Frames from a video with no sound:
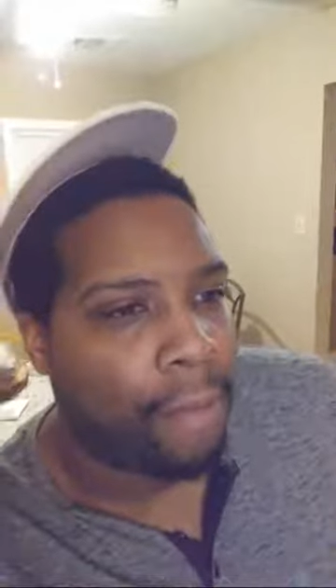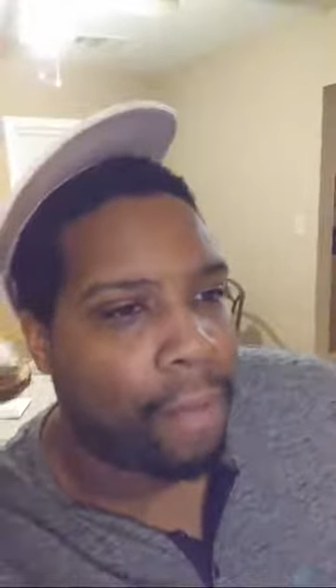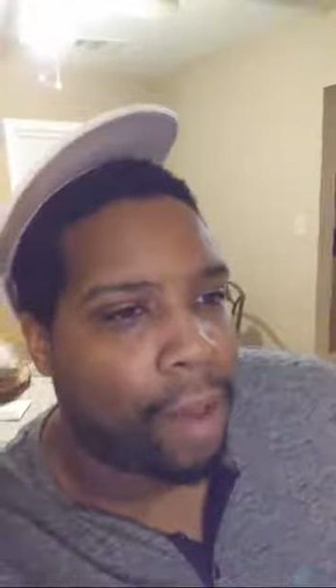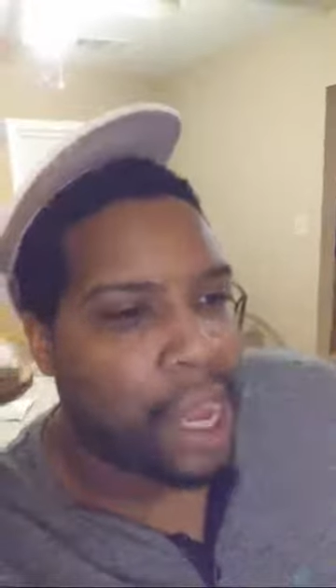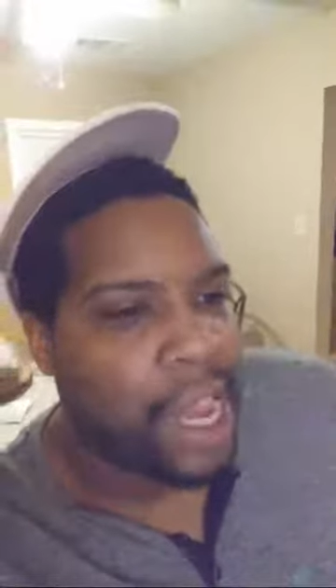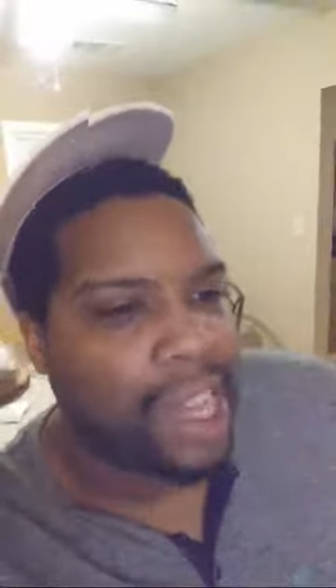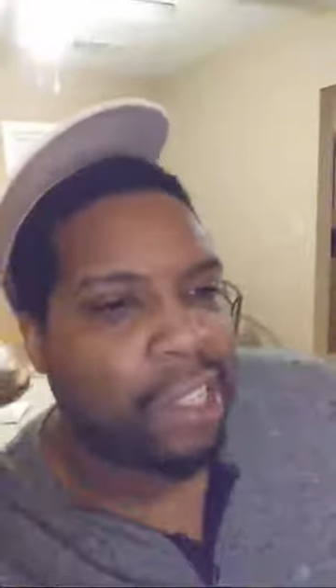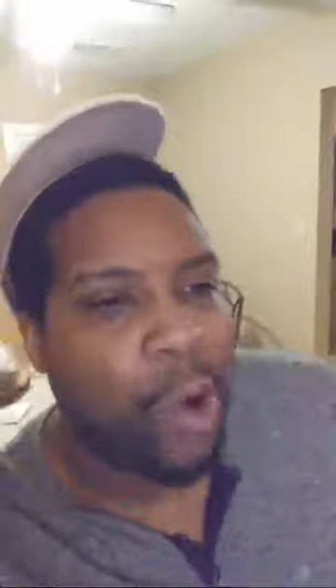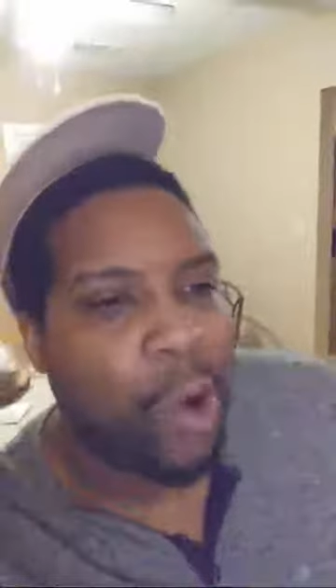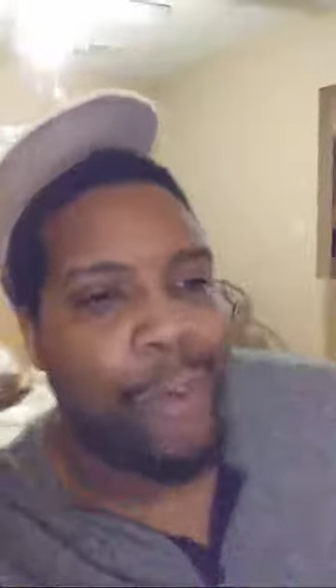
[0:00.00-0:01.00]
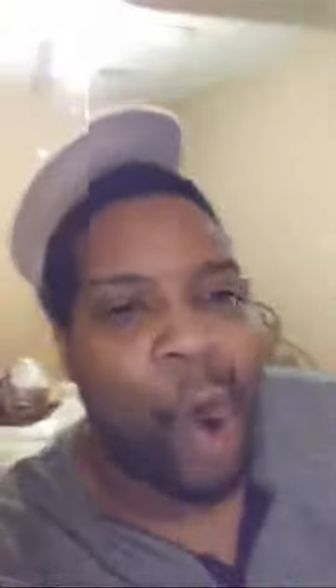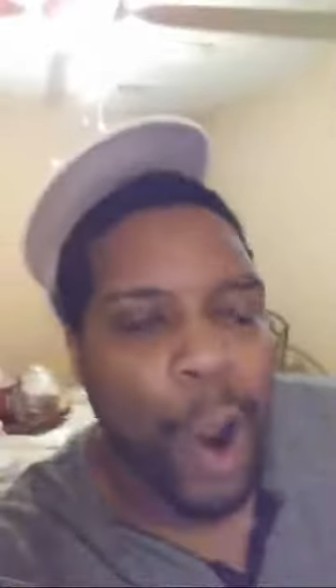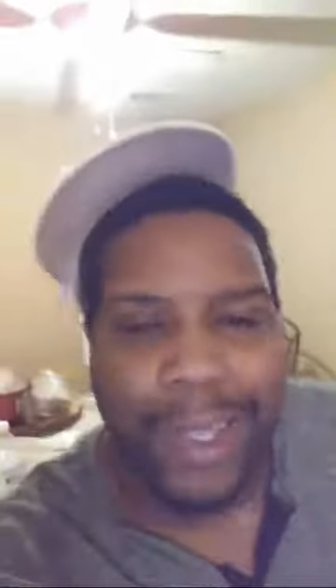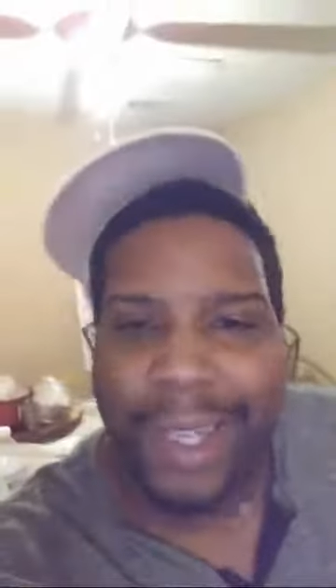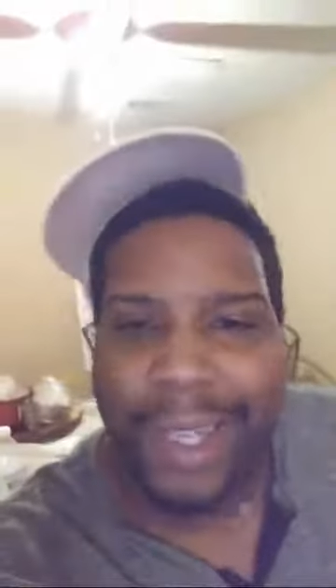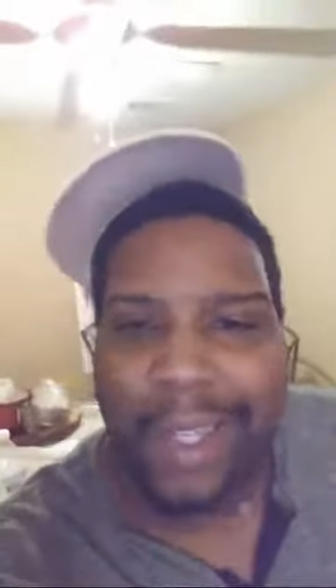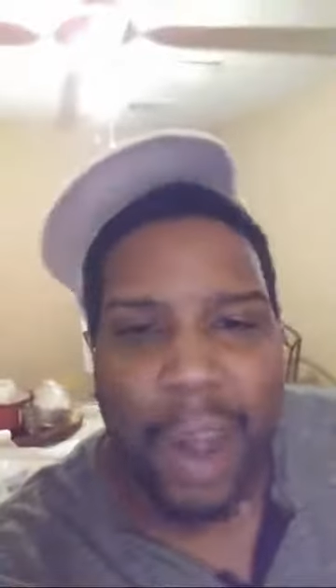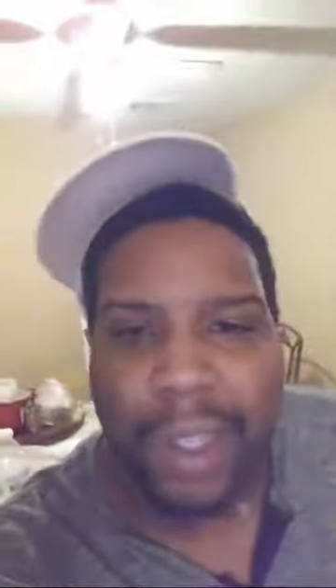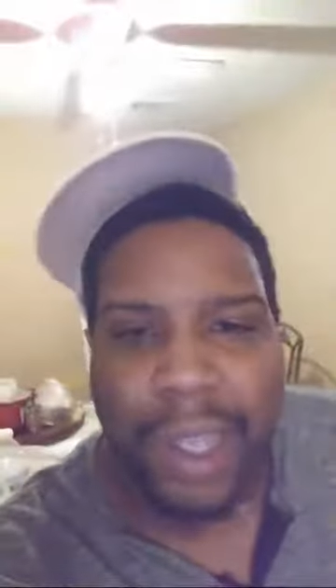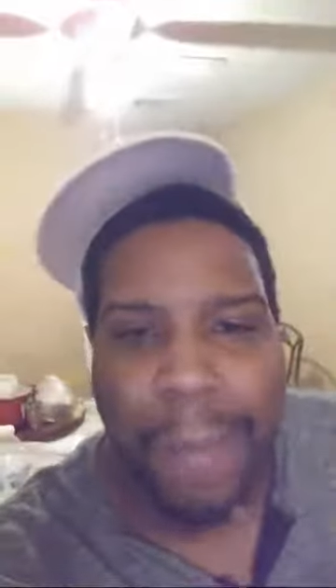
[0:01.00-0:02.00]
he's more forced to talk
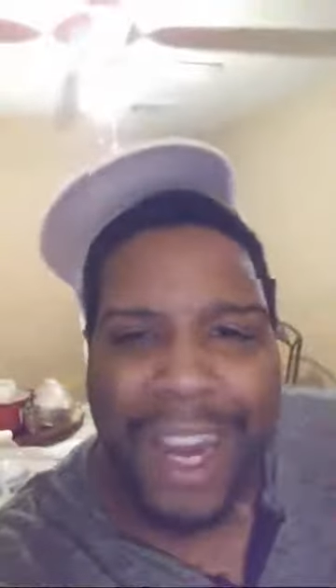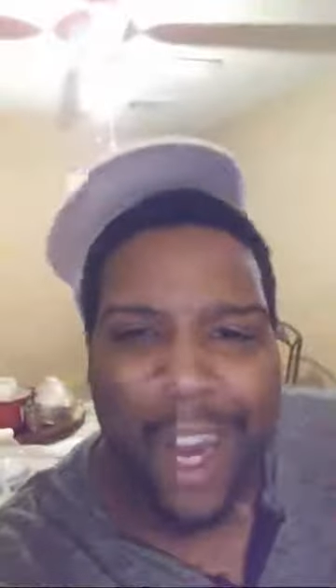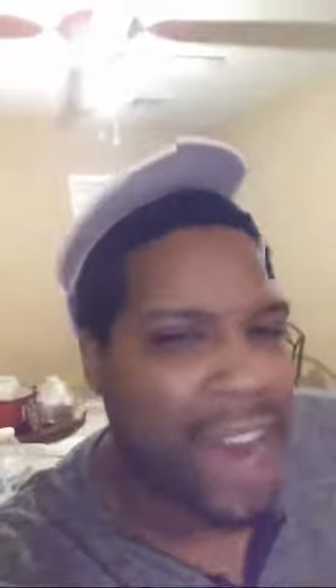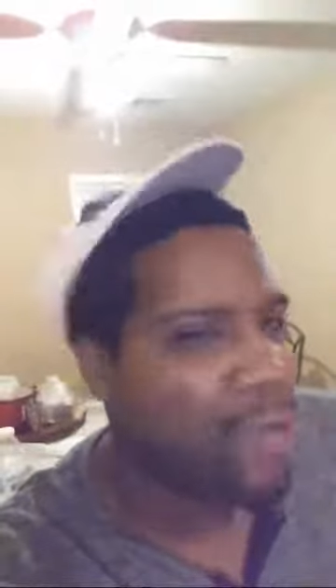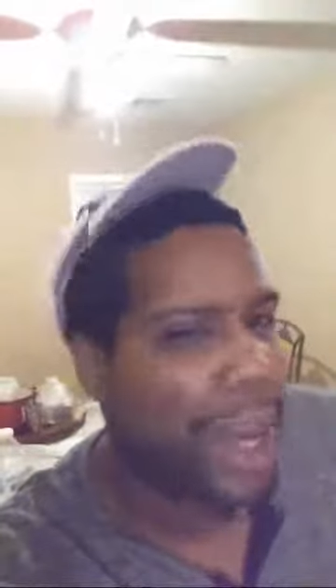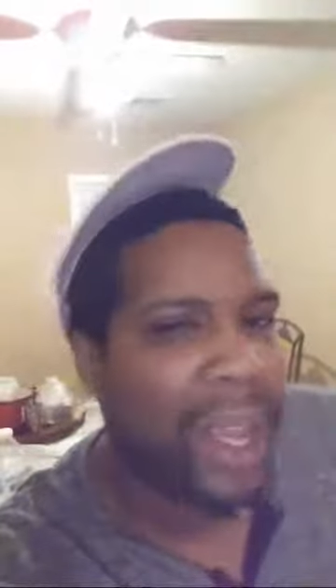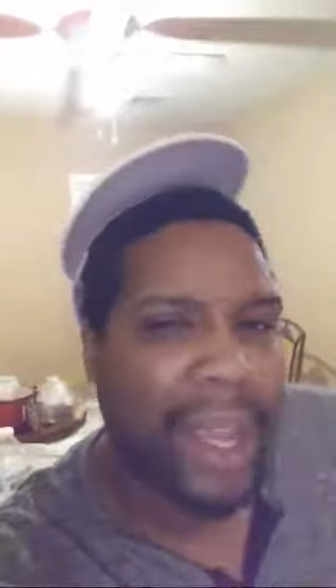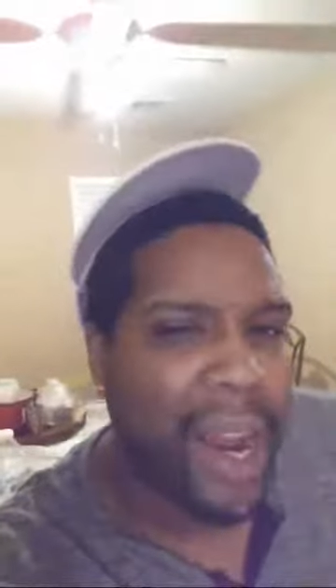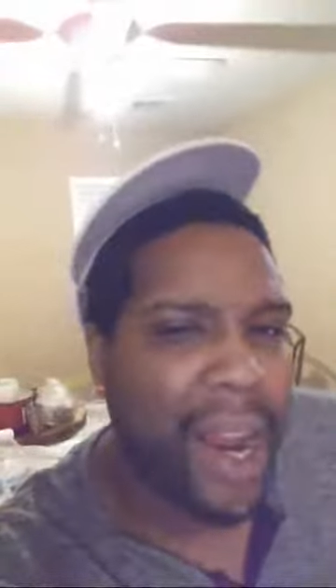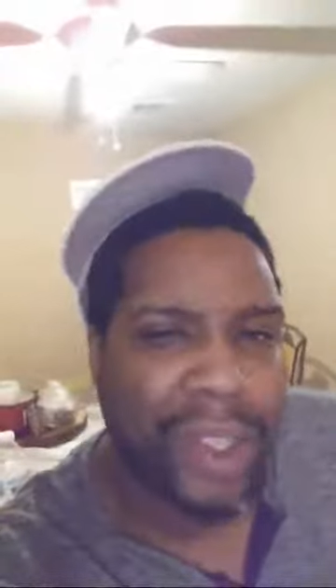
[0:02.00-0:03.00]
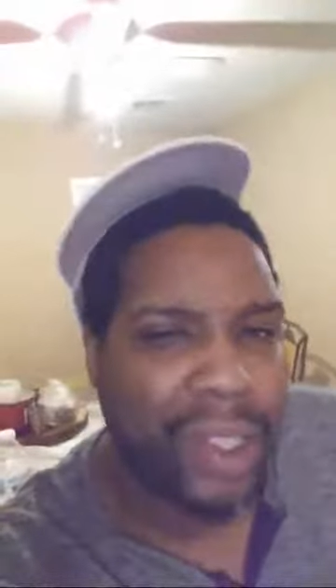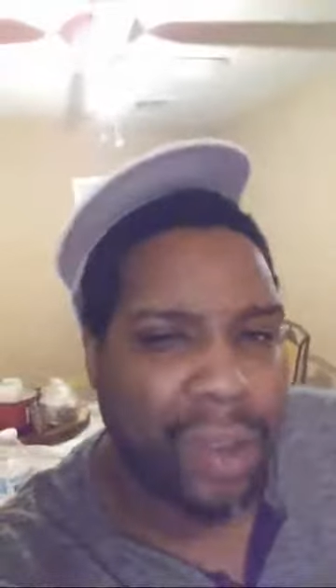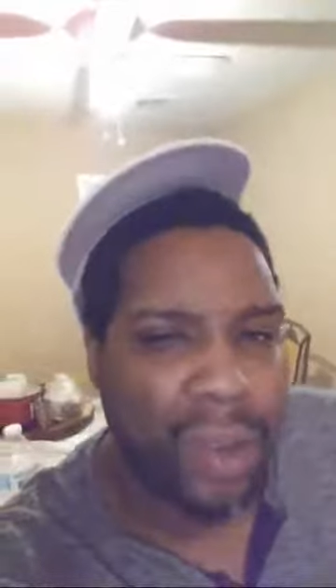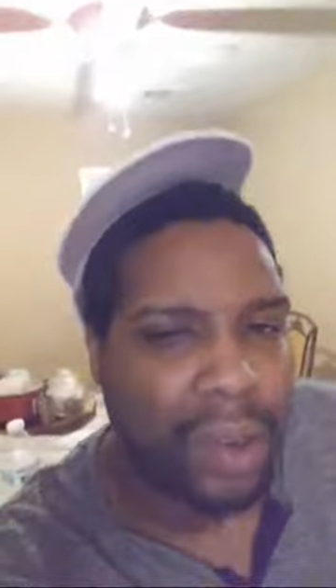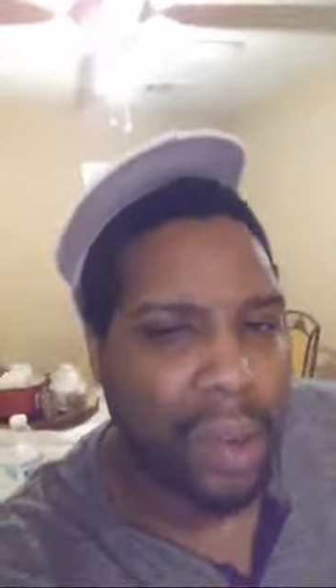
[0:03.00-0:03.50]
to him, but he doesn't really care to.